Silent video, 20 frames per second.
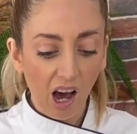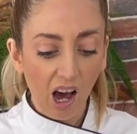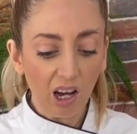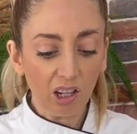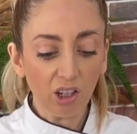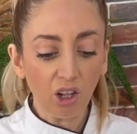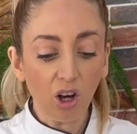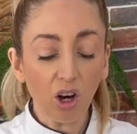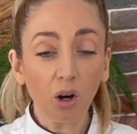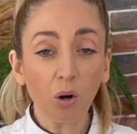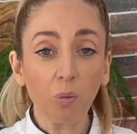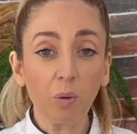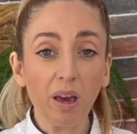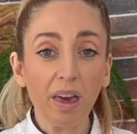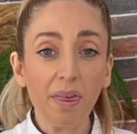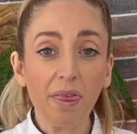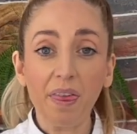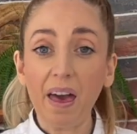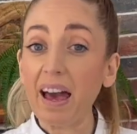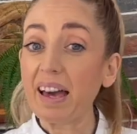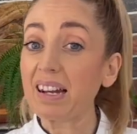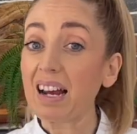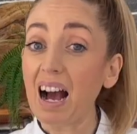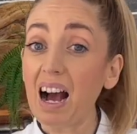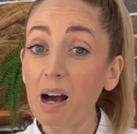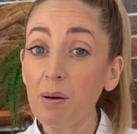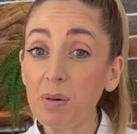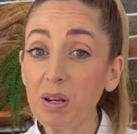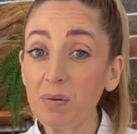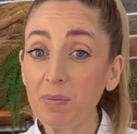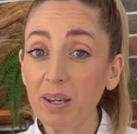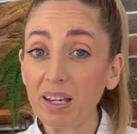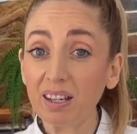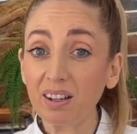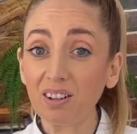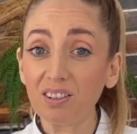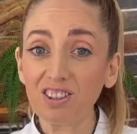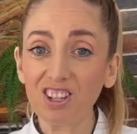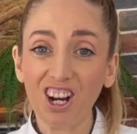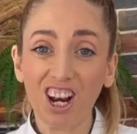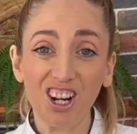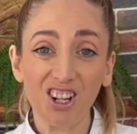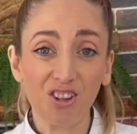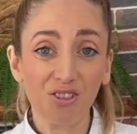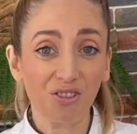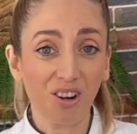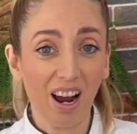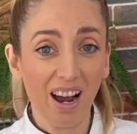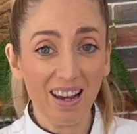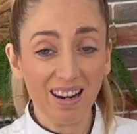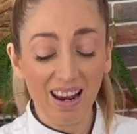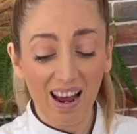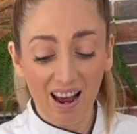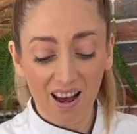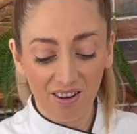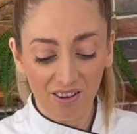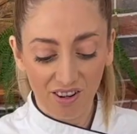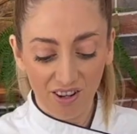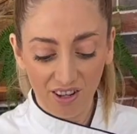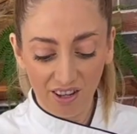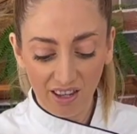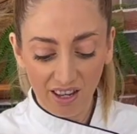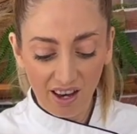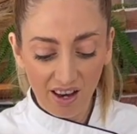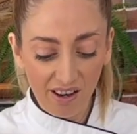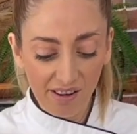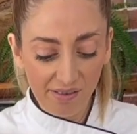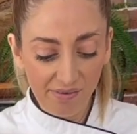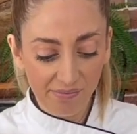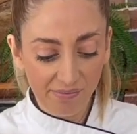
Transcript: along with that almond meal that I dried out earlier.